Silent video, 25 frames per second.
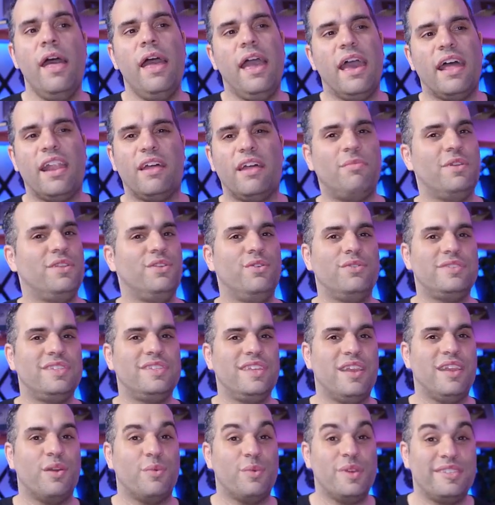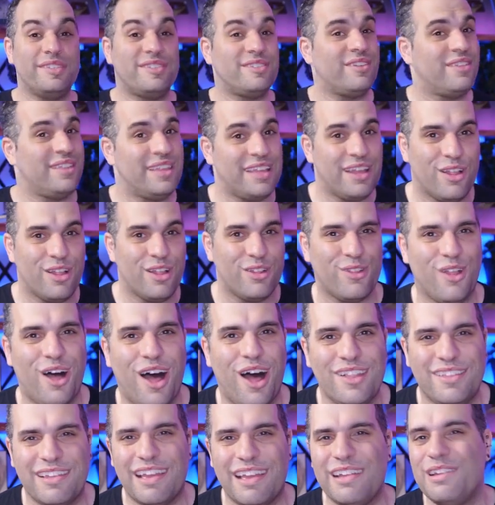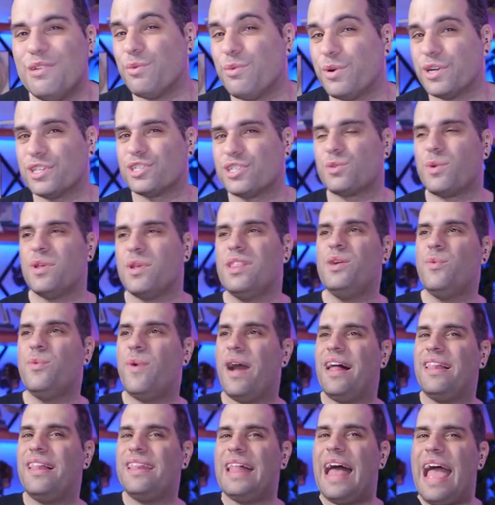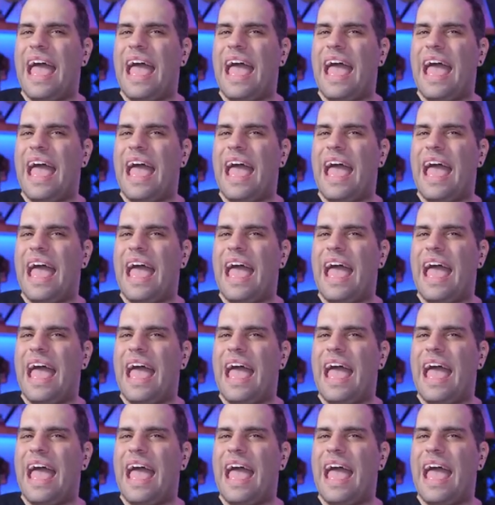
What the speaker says: and I've been using it recently a lot, and it works really well,